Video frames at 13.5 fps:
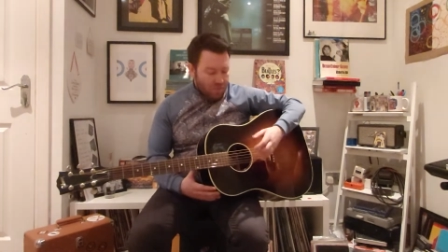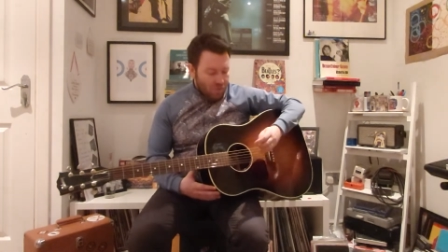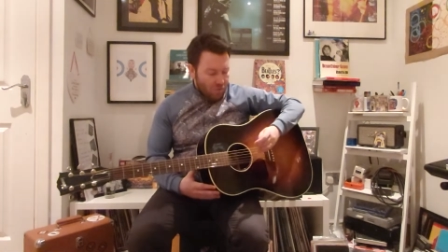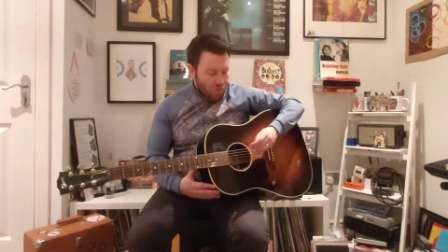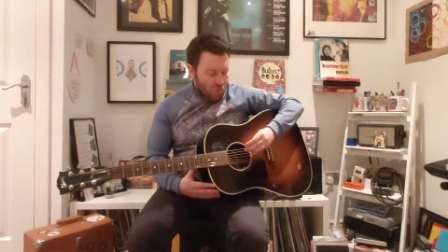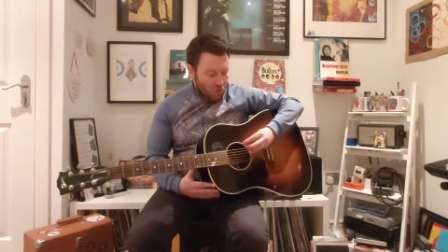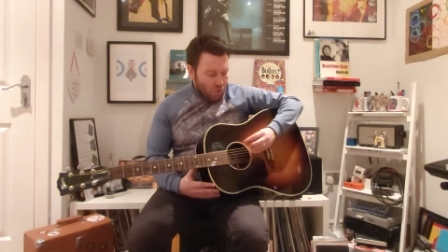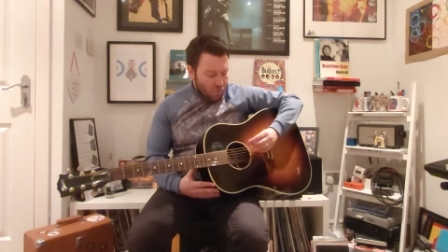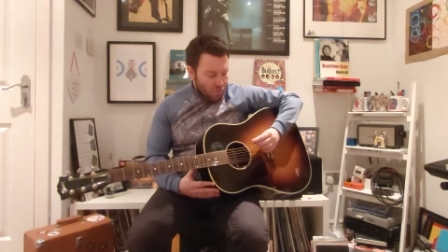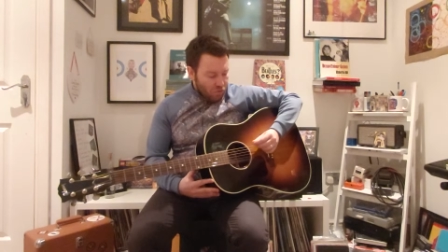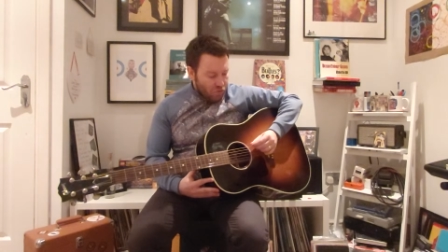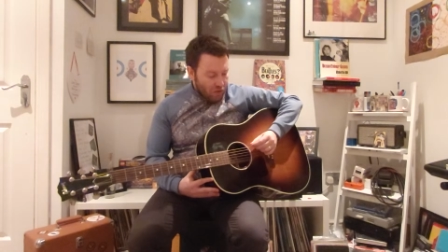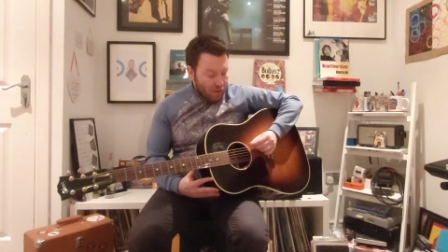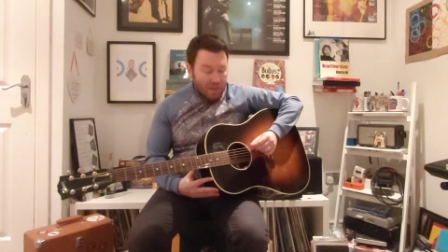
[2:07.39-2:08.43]
we'll call them
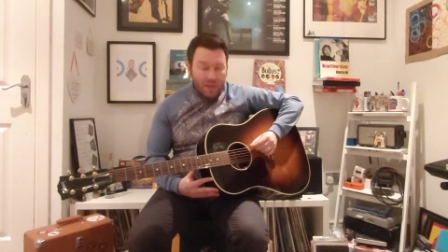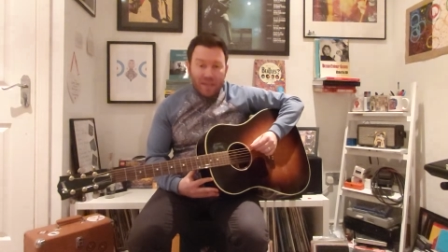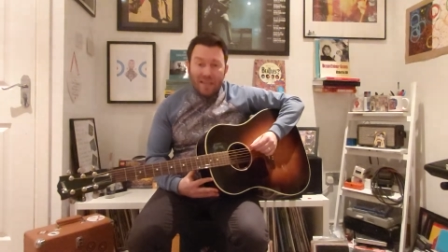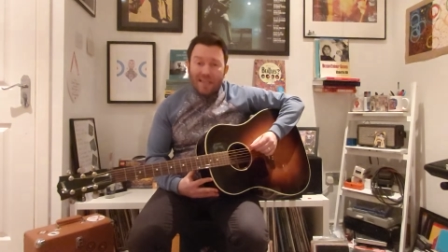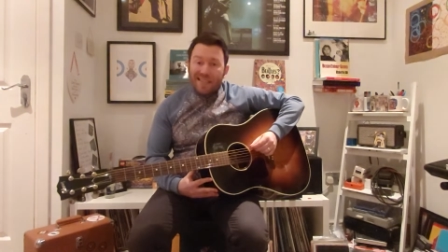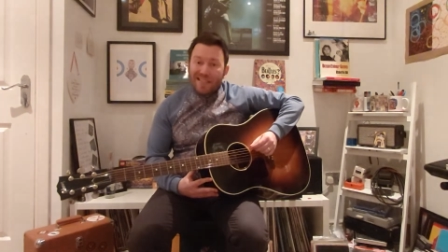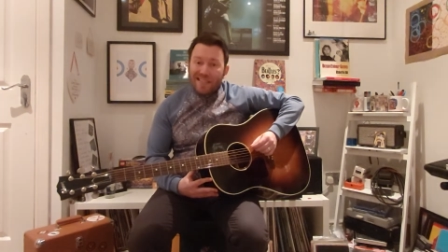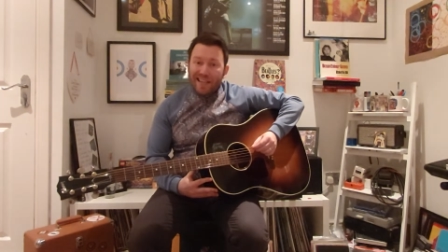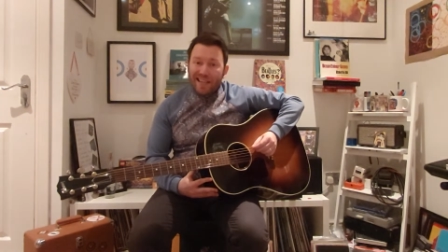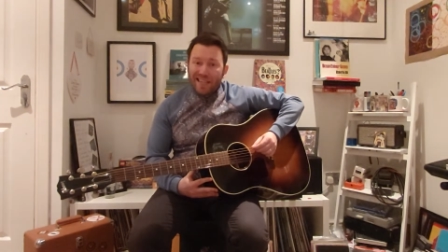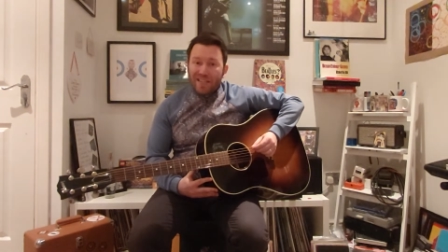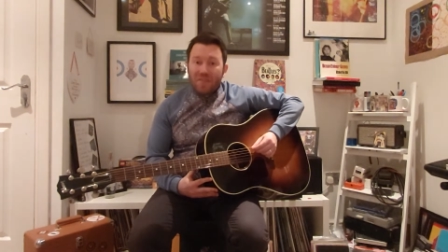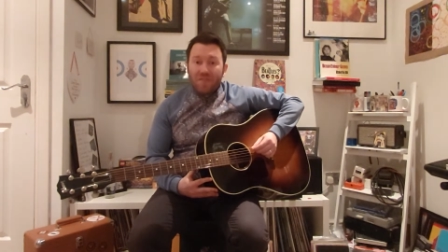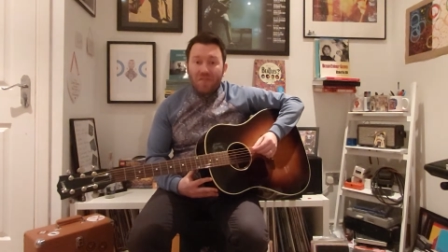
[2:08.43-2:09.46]
string 6,
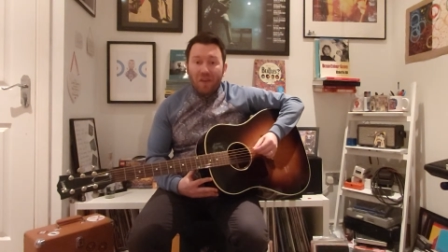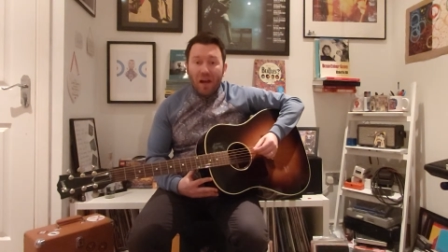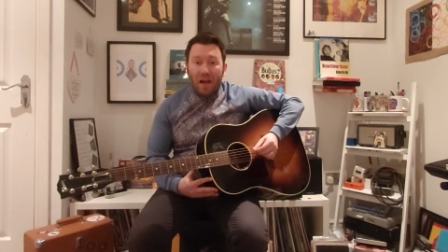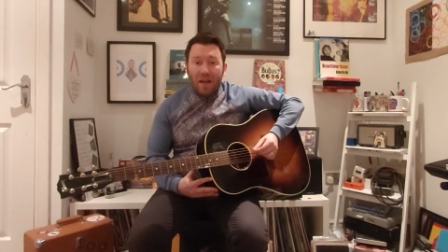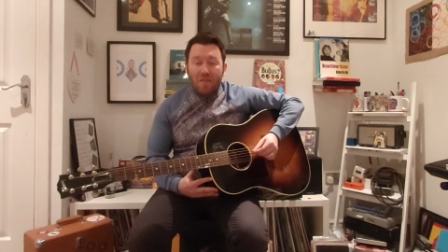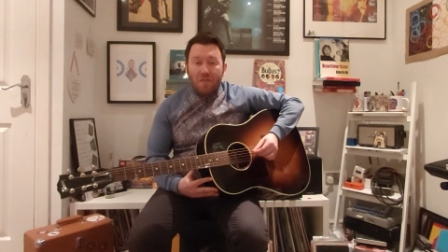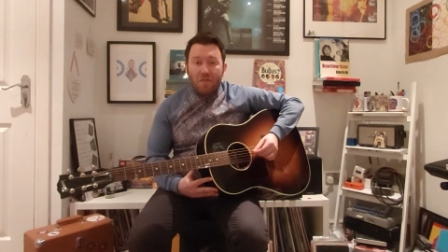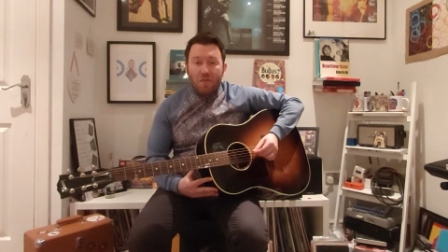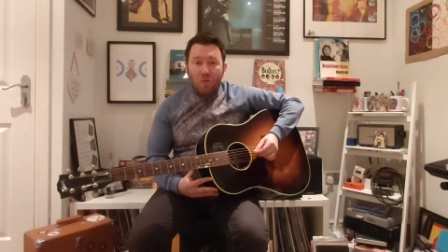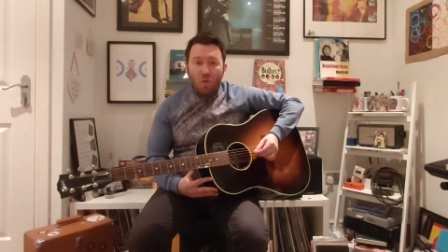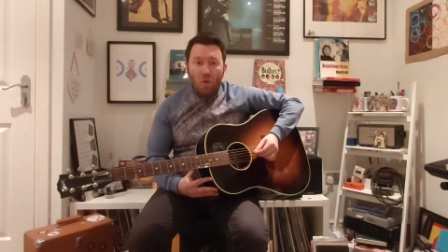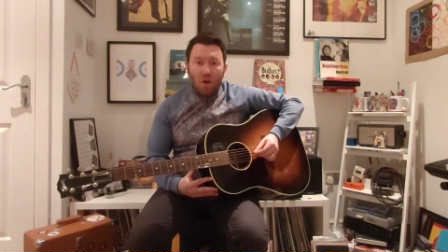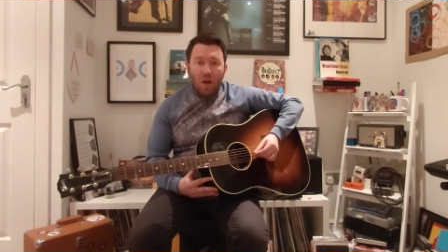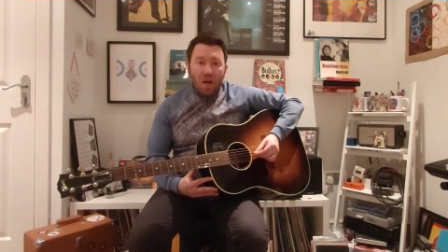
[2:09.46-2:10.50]
5,
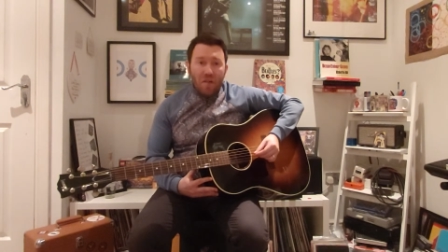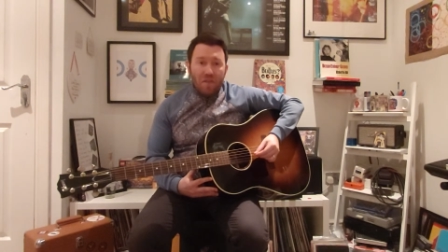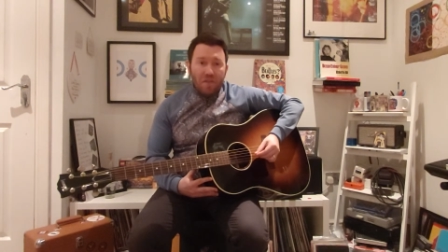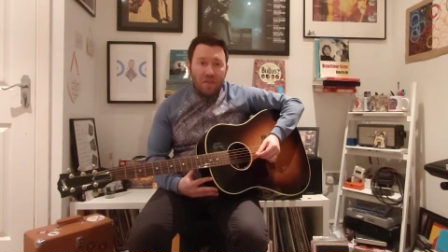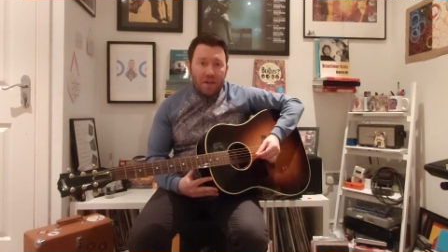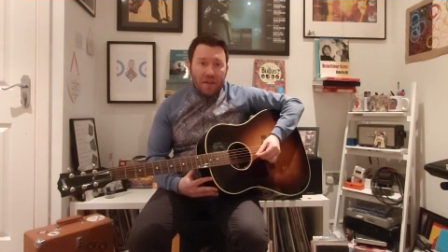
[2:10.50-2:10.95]
4, 3,